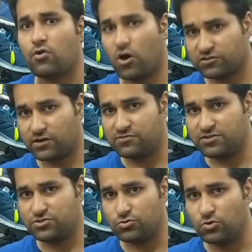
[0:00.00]

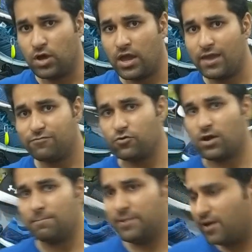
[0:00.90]
cross-country shoe. If
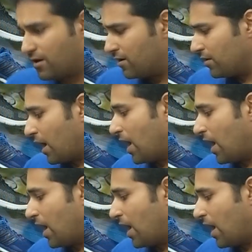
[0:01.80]
you compare